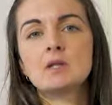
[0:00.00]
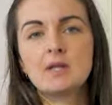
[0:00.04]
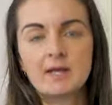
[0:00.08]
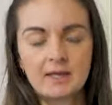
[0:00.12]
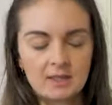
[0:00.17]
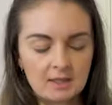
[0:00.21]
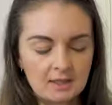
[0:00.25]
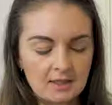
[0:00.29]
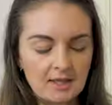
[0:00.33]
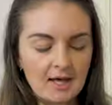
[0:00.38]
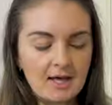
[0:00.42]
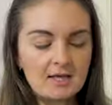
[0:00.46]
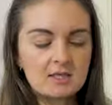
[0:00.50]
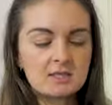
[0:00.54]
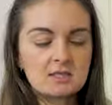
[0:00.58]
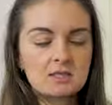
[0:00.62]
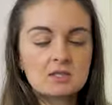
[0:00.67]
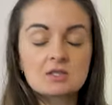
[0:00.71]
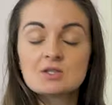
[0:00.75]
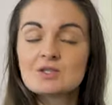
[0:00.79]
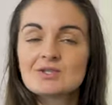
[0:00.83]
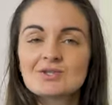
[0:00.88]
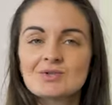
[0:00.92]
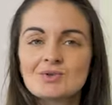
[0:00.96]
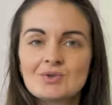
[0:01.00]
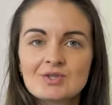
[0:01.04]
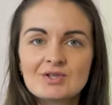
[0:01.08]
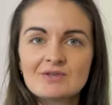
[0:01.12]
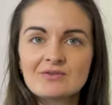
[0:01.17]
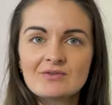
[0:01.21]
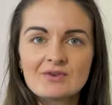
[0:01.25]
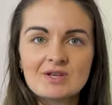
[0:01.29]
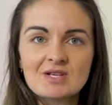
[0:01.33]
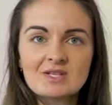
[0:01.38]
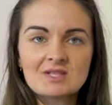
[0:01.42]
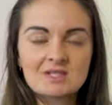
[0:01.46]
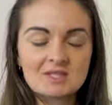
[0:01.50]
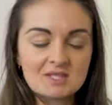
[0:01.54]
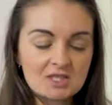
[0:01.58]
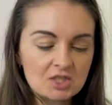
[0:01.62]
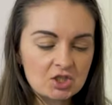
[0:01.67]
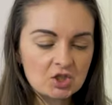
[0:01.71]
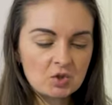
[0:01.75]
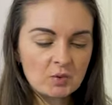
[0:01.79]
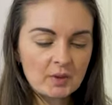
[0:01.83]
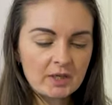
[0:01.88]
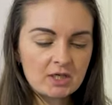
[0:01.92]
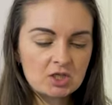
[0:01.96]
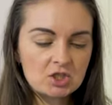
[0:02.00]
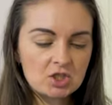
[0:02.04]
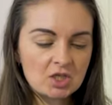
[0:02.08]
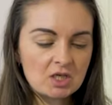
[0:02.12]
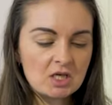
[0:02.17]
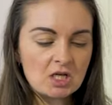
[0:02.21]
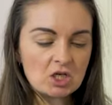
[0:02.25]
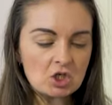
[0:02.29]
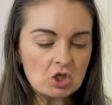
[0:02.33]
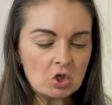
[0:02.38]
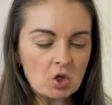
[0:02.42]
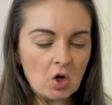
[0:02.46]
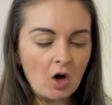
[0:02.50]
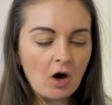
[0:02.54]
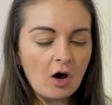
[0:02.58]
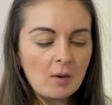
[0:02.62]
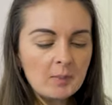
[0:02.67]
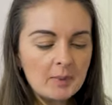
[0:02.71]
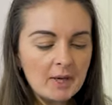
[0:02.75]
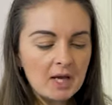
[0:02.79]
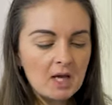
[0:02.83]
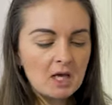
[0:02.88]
like that sort of situation top.